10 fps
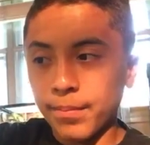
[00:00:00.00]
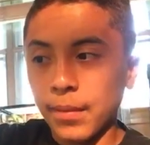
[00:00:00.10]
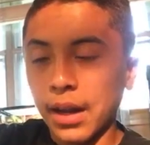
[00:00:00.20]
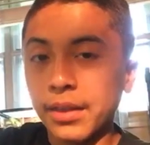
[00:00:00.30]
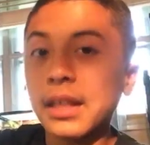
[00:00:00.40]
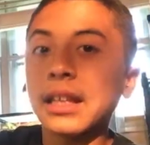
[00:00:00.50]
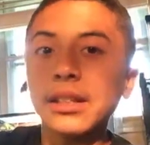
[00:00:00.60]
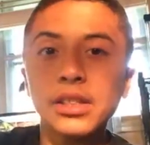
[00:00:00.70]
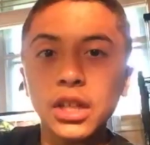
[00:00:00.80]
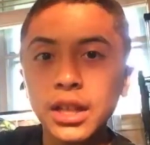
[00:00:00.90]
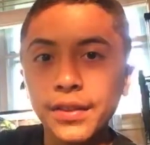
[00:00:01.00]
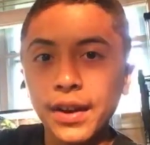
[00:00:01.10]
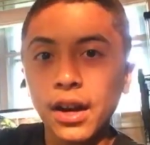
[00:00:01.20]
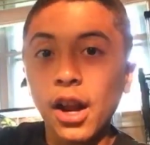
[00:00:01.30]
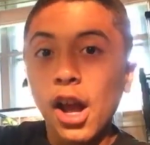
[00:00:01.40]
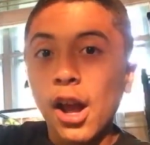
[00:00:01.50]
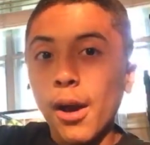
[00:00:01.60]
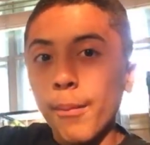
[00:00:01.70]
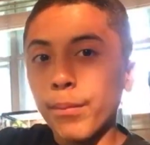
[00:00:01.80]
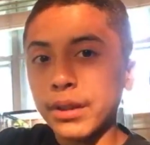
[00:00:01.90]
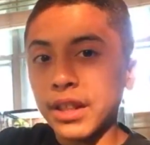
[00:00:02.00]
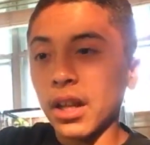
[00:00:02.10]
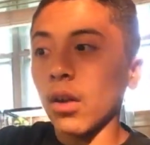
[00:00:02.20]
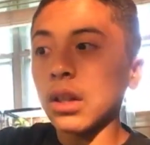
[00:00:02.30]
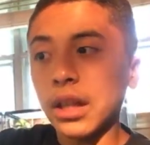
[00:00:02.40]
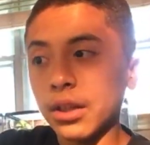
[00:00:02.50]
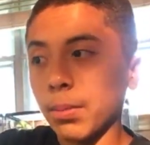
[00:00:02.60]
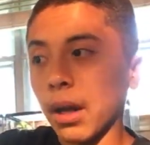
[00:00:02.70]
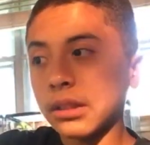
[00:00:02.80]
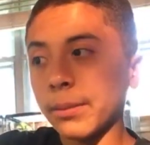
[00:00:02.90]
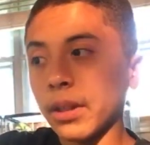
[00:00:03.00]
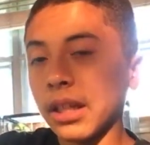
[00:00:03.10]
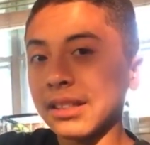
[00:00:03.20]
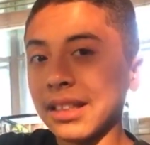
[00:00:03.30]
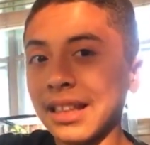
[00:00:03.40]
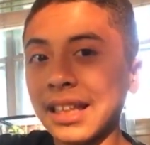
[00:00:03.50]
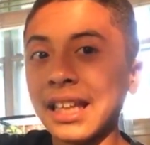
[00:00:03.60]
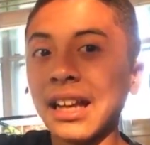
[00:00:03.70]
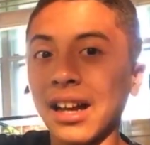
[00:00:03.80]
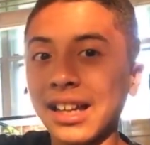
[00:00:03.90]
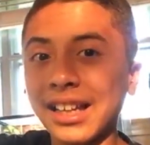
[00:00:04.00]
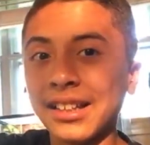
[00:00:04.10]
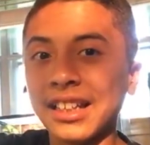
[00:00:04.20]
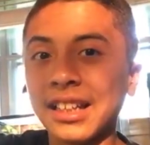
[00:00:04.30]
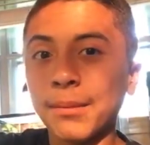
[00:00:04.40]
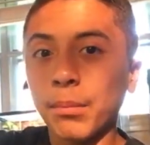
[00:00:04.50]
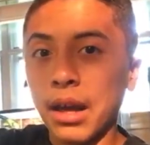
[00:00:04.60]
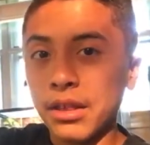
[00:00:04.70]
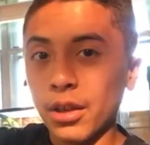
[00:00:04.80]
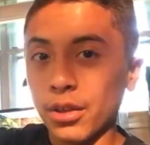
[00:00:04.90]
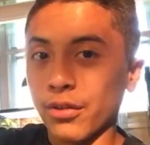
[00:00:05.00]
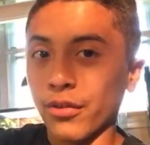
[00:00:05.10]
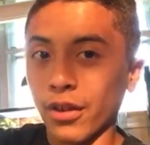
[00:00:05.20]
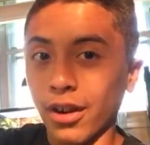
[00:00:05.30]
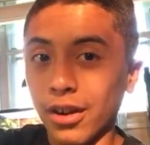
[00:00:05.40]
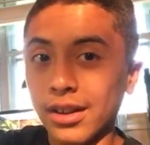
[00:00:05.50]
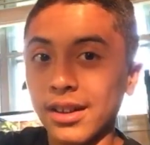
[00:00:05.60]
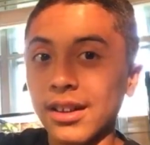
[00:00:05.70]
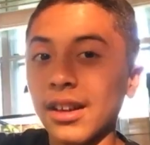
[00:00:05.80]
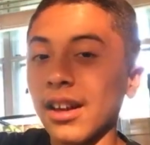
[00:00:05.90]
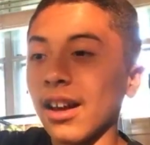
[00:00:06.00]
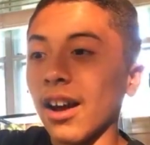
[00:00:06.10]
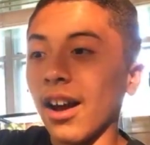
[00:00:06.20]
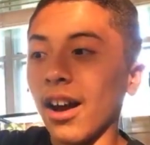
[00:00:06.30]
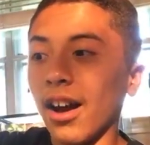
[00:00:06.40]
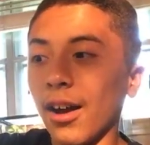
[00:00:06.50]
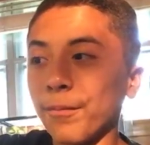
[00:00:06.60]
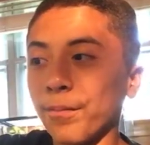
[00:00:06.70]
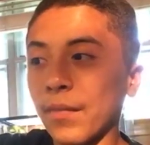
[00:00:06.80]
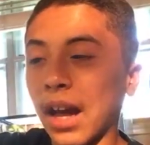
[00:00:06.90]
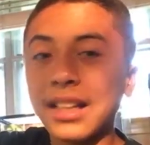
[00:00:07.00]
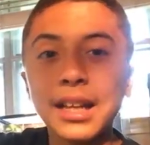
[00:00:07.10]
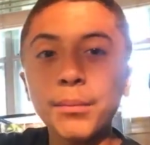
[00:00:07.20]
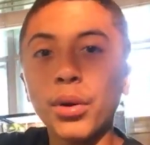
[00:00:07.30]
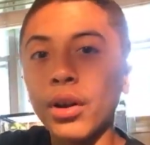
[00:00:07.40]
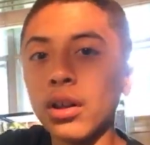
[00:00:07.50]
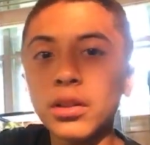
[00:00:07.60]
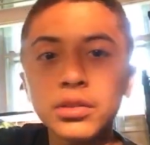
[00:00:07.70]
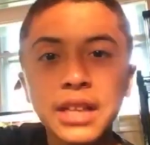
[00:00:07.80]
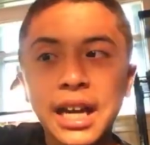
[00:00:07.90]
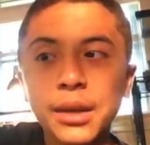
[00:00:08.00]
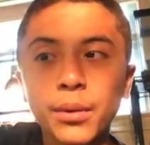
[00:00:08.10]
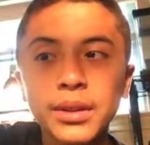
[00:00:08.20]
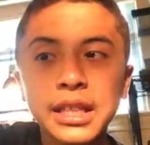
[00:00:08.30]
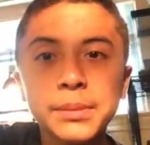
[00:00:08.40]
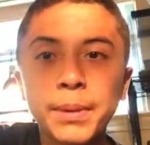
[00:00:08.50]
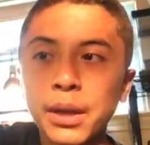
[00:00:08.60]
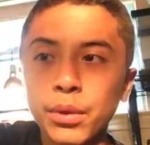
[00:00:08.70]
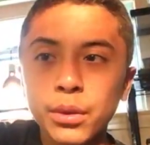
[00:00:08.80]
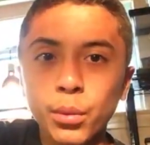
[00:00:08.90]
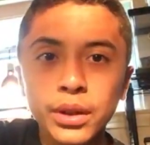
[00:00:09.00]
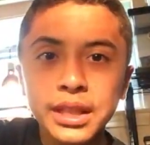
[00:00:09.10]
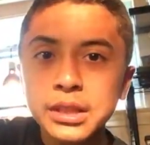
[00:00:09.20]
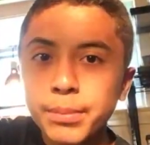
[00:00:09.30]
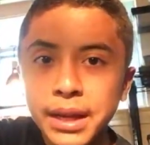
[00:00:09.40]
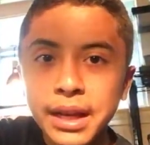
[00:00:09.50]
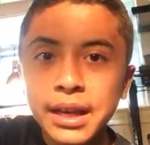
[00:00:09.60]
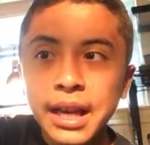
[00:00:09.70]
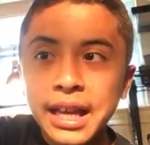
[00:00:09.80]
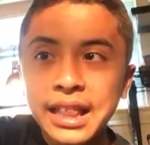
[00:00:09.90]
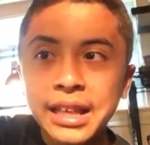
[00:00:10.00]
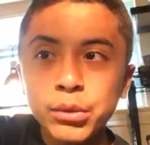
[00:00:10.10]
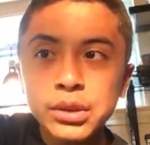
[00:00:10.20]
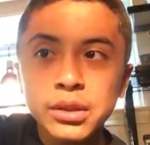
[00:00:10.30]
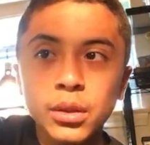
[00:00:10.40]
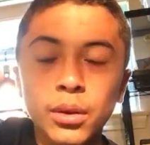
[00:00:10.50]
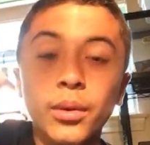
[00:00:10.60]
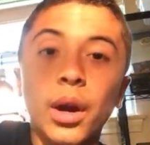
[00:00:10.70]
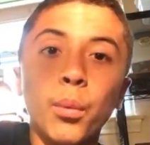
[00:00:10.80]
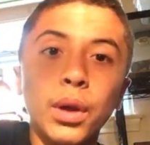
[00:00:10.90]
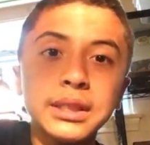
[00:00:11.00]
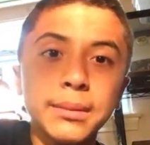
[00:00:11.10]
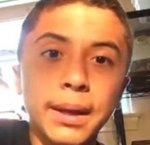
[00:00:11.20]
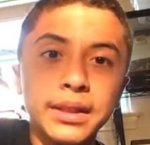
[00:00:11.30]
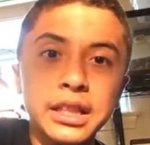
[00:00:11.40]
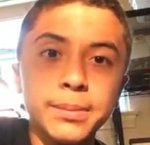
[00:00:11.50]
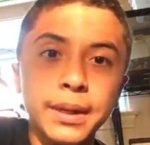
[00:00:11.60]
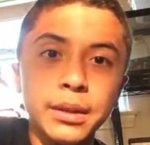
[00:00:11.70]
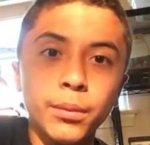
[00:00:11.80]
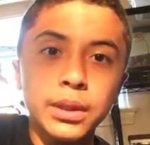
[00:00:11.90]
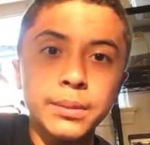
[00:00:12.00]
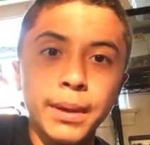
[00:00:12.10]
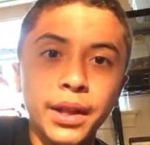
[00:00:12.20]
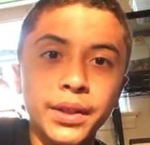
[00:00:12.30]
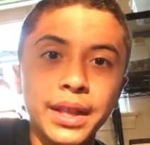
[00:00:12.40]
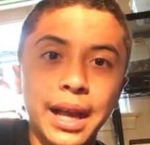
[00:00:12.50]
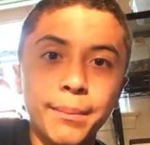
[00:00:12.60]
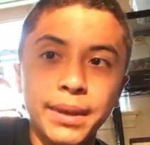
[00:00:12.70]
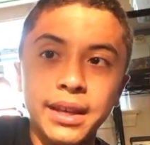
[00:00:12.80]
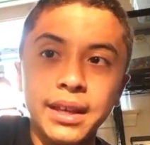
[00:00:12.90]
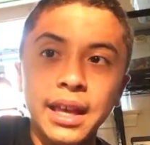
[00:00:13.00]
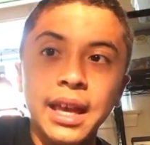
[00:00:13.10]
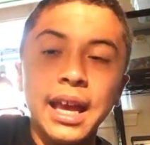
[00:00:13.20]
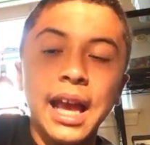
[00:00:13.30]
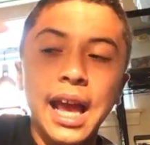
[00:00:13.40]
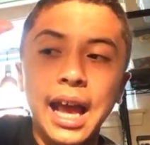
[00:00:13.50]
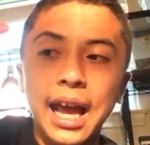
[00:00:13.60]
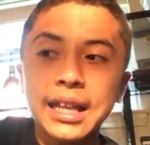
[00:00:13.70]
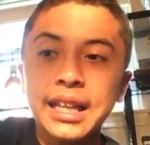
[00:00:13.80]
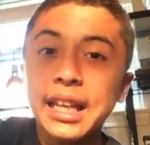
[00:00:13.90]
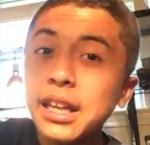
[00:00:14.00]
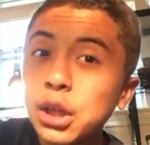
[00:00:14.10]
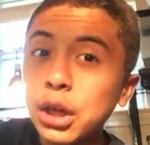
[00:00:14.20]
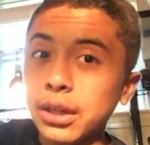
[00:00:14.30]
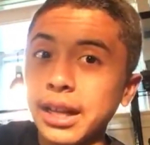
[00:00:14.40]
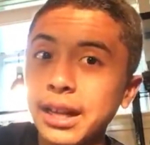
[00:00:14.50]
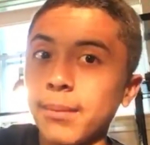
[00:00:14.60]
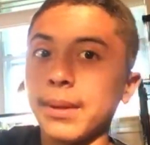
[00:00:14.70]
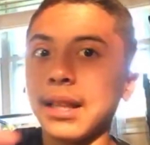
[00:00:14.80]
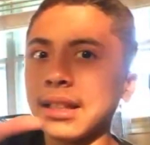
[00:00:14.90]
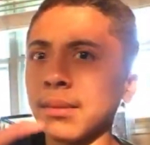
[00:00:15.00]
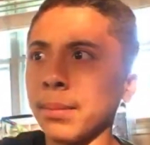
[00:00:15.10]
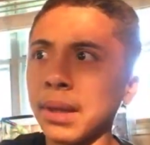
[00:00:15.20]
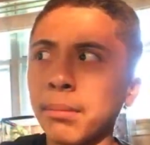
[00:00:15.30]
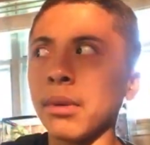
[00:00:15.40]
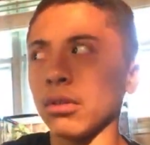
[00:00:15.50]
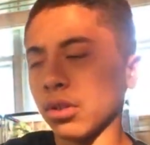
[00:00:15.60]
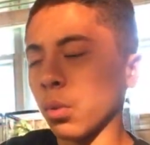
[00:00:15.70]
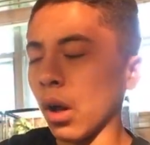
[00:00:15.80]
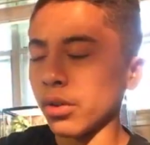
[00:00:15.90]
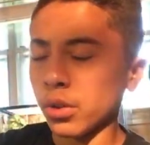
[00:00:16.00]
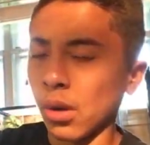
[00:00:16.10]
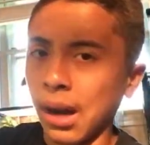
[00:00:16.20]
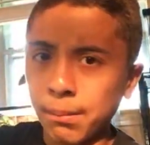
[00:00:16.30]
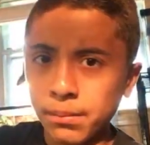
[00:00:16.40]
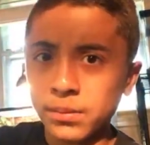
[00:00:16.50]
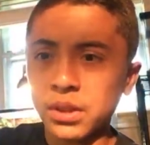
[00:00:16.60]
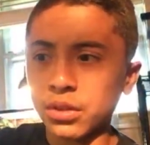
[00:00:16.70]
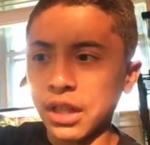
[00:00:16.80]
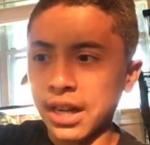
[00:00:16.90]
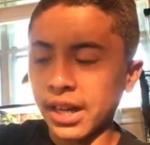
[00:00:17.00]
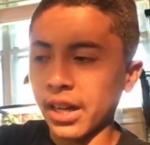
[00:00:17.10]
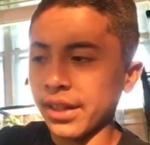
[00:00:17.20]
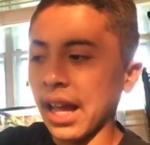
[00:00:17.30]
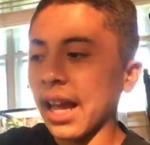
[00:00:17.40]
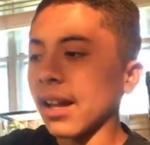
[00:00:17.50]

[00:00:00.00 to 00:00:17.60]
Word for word: I think he's still in there, but the only other possibility is I think he got eaten by the other frog. Um, I didn't put a little tiny one this big with the one this big. He was the uh, one's about this big and the one's about that big, and he could eat them, but that's a big meal to swallow. So I'm still checking on that.